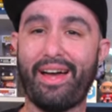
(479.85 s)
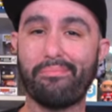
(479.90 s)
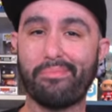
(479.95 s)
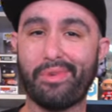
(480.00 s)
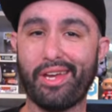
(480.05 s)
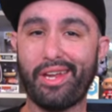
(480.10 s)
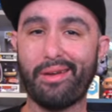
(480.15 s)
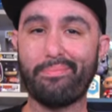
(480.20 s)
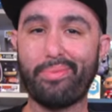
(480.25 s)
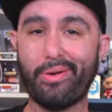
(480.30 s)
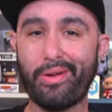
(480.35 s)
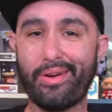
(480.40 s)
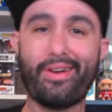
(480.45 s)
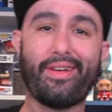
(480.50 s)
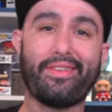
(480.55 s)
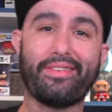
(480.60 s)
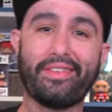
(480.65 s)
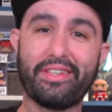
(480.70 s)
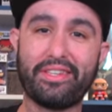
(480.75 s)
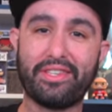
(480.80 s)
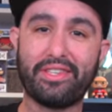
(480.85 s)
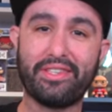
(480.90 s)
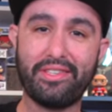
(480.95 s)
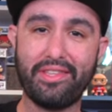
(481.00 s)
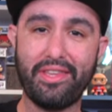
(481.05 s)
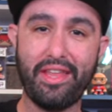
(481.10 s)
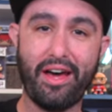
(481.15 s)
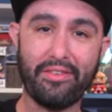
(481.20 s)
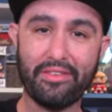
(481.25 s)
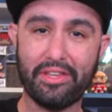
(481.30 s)
I'm gonna put it on
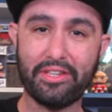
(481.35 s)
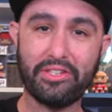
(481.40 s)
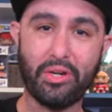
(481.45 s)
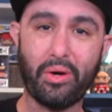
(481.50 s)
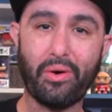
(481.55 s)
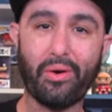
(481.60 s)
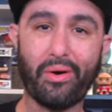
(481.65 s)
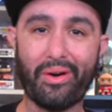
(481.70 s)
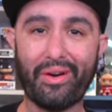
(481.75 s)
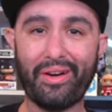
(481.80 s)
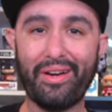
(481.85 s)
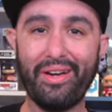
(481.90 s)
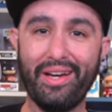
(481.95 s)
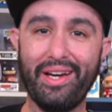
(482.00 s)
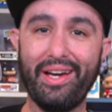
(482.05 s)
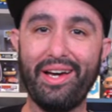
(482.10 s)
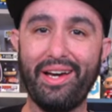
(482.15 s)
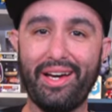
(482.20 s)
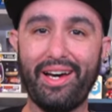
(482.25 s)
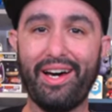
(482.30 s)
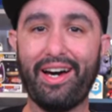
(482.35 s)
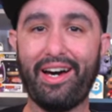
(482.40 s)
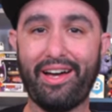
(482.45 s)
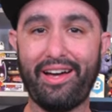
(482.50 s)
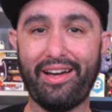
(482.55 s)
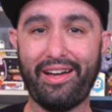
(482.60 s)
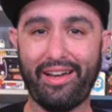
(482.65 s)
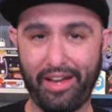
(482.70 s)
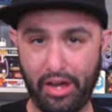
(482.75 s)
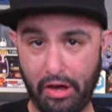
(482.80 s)
the door
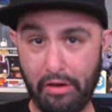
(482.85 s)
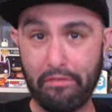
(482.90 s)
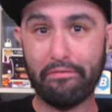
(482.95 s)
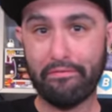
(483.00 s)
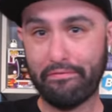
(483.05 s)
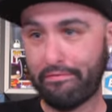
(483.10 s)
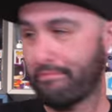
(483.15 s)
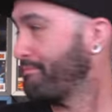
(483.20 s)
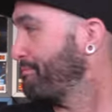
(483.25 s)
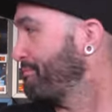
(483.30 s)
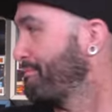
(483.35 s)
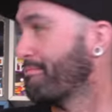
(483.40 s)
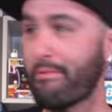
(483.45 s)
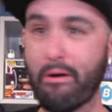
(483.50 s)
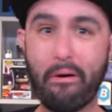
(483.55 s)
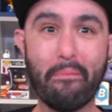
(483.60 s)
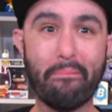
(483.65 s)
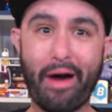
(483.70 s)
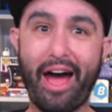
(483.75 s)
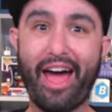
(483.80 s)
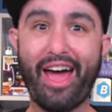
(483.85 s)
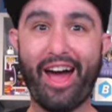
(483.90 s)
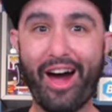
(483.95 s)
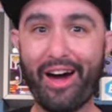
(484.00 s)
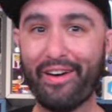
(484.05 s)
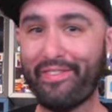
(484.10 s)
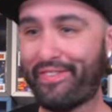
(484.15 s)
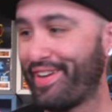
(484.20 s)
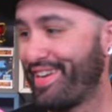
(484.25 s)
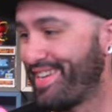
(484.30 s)
of my
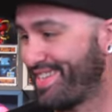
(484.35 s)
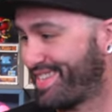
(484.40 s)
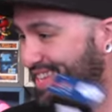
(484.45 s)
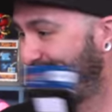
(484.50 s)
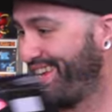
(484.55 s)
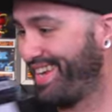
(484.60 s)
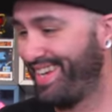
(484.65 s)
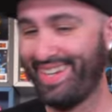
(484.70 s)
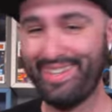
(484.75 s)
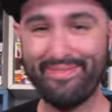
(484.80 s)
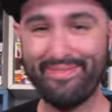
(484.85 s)
office